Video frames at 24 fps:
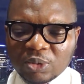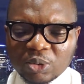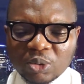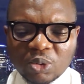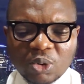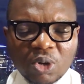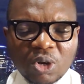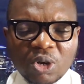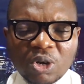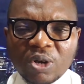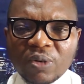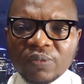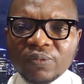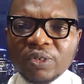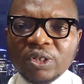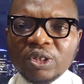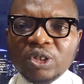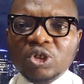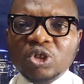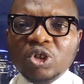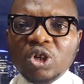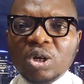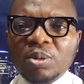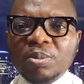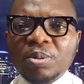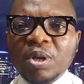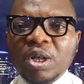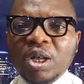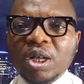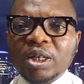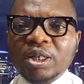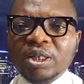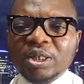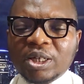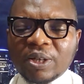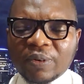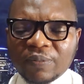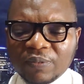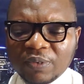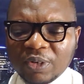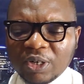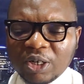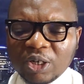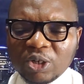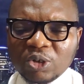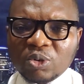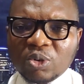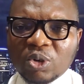So all of this job,
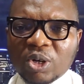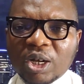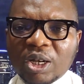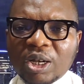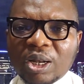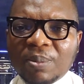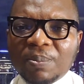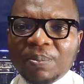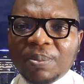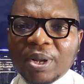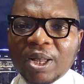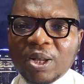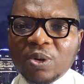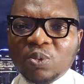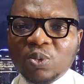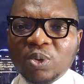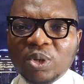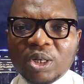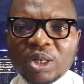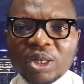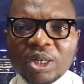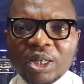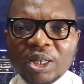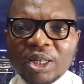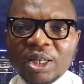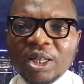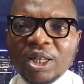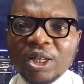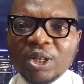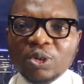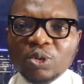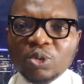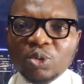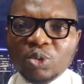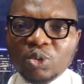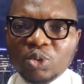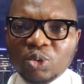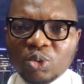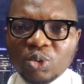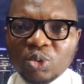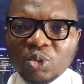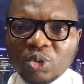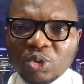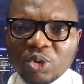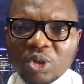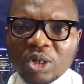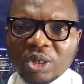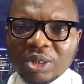definitely you can apply quickly. You do
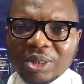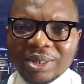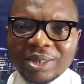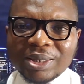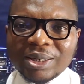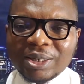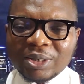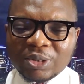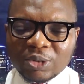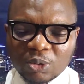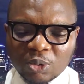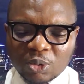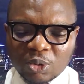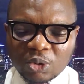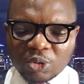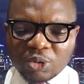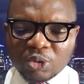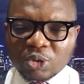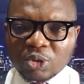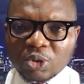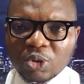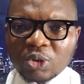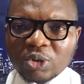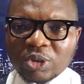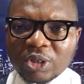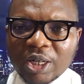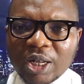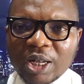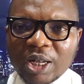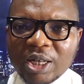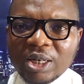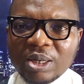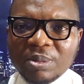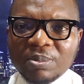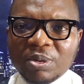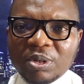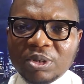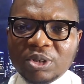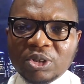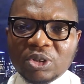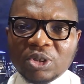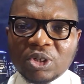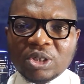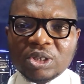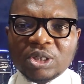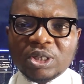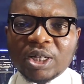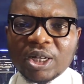not need to consult anybody.
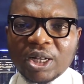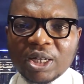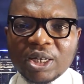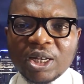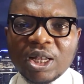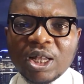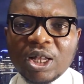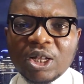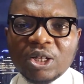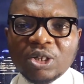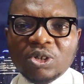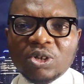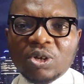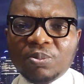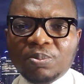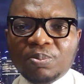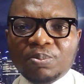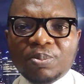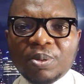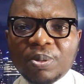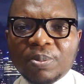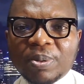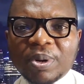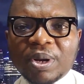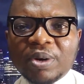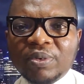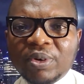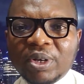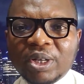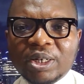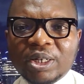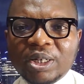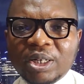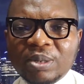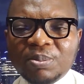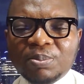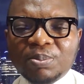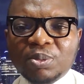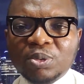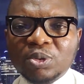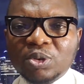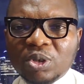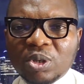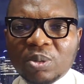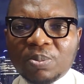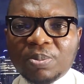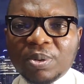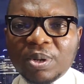Just get your paper ready, put
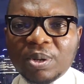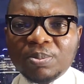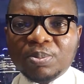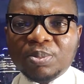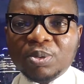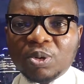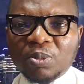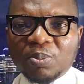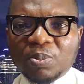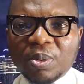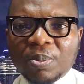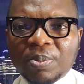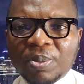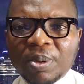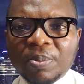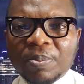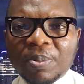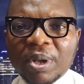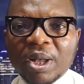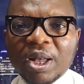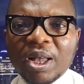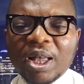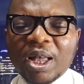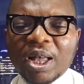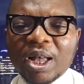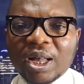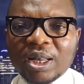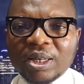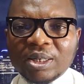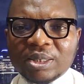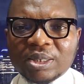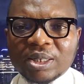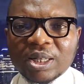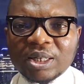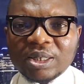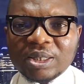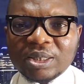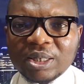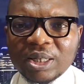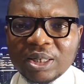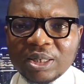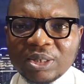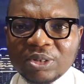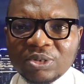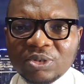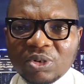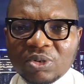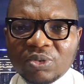your pen to the paper and start
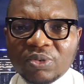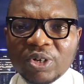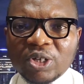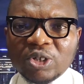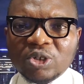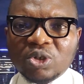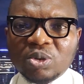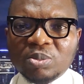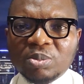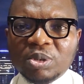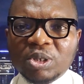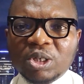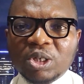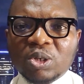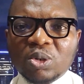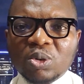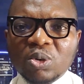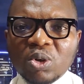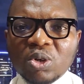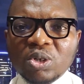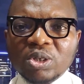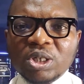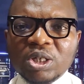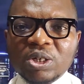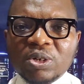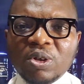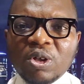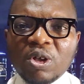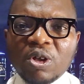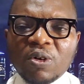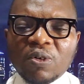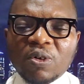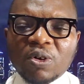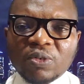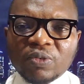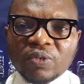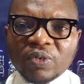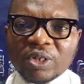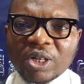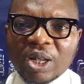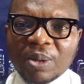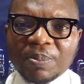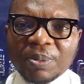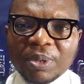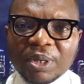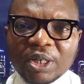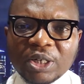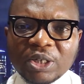sending your resume. The closing of this
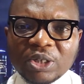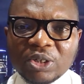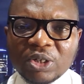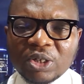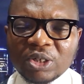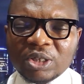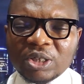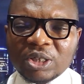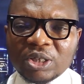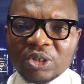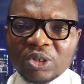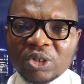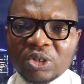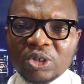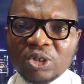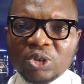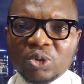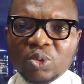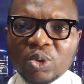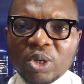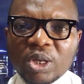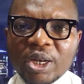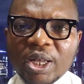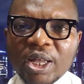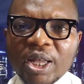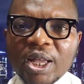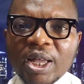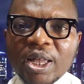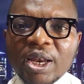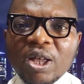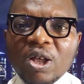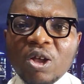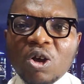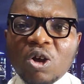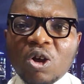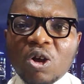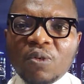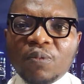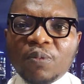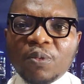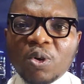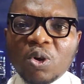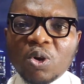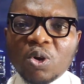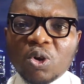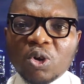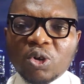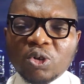application is on the 28th of
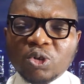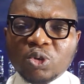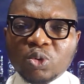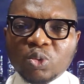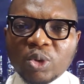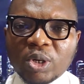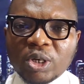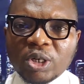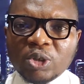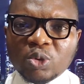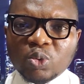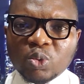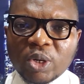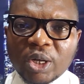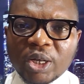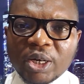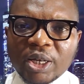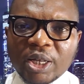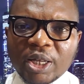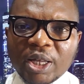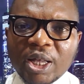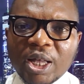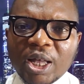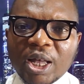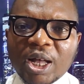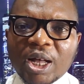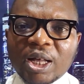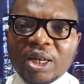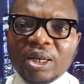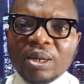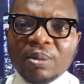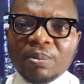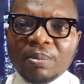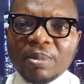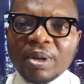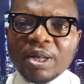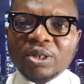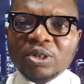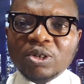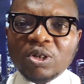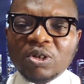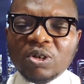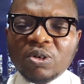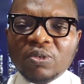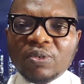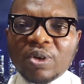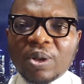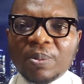August 2020, and the
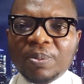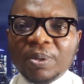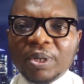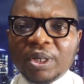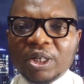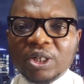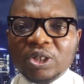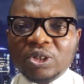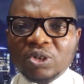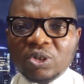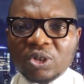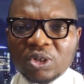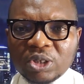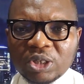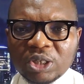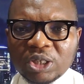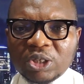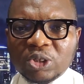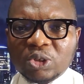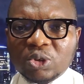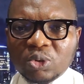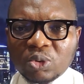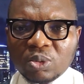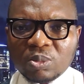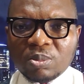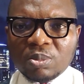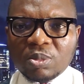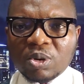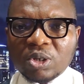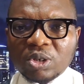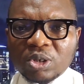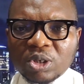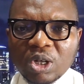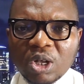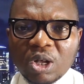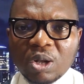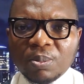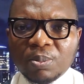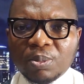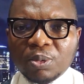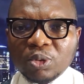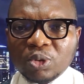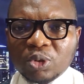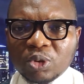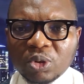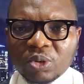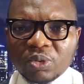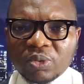method of application is you must
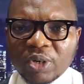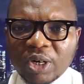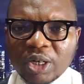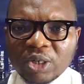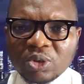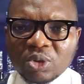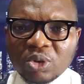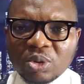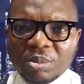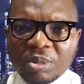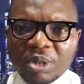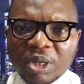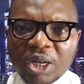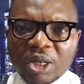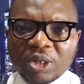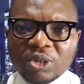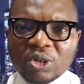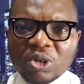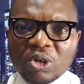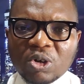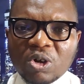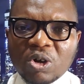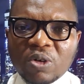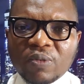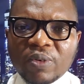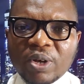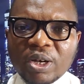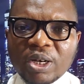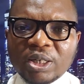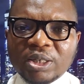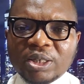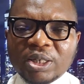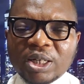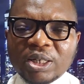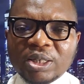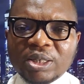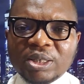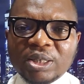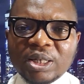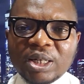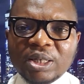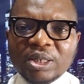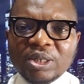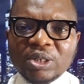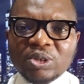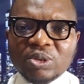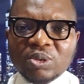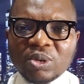put your resume and your cover letter,
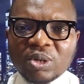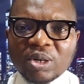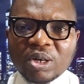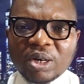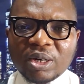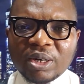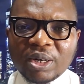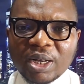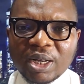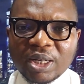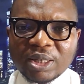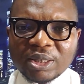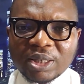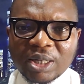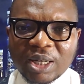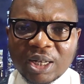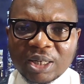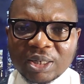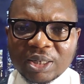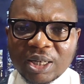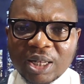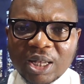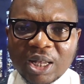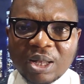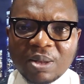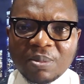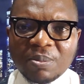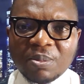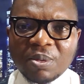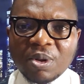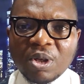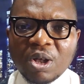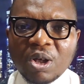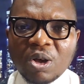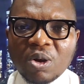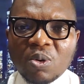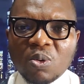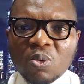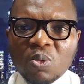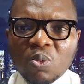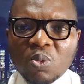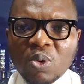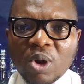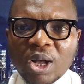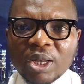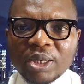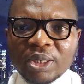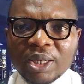send it to
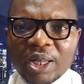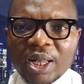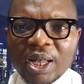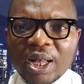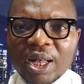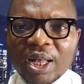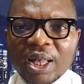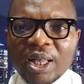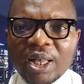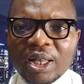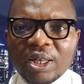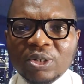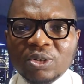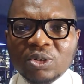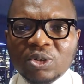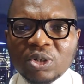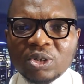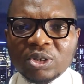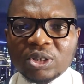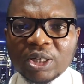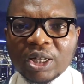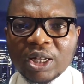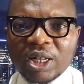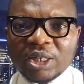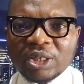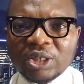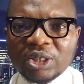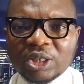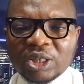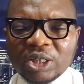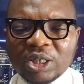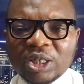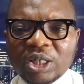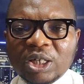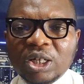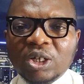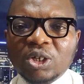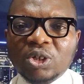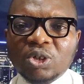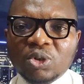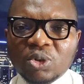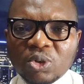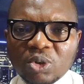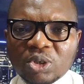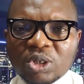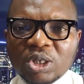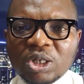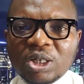careers@m1ga.ng
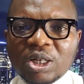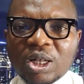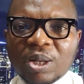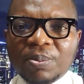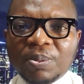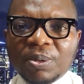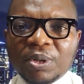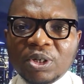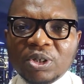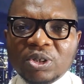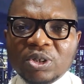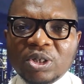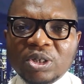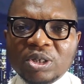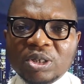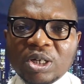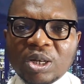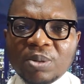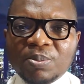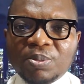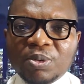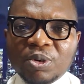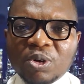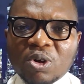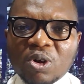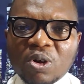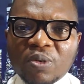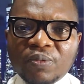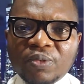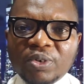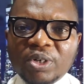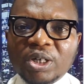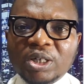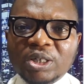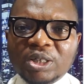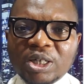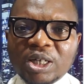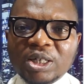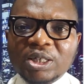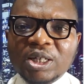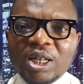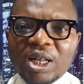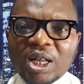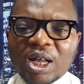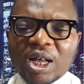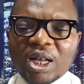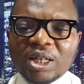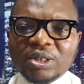using the application debt recovery agent
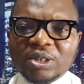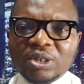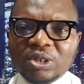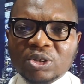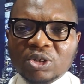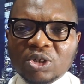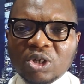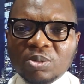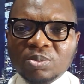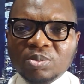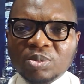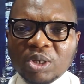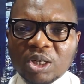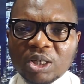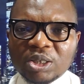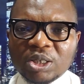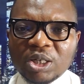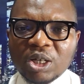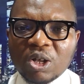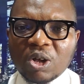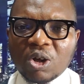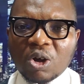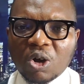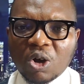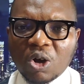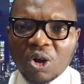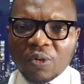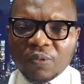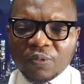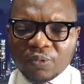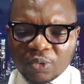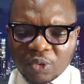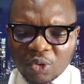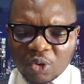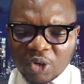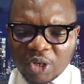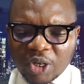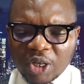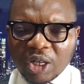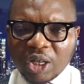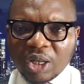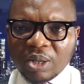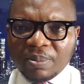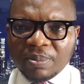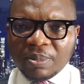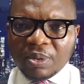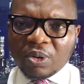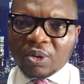as the subject of your
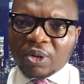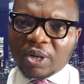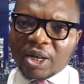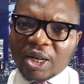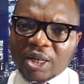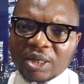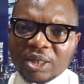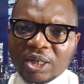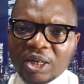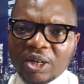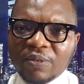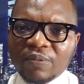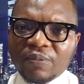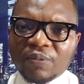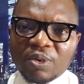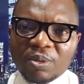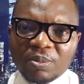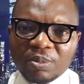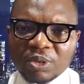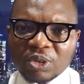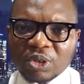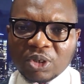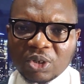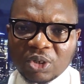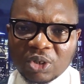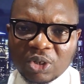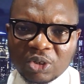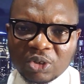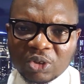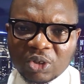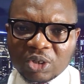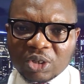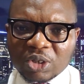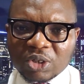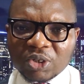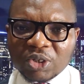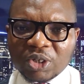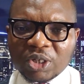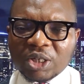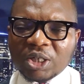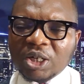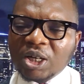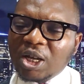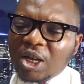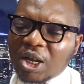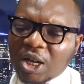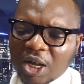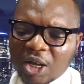email. Get the information on your screen
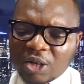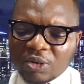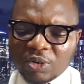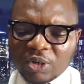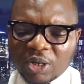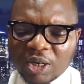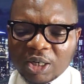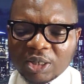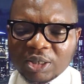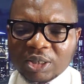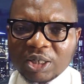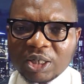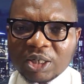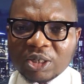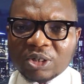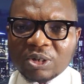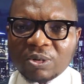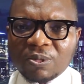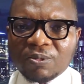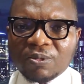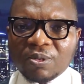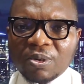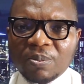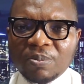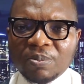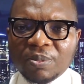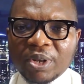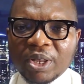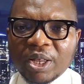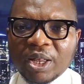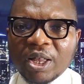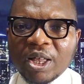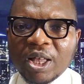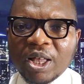and you can take it up from there.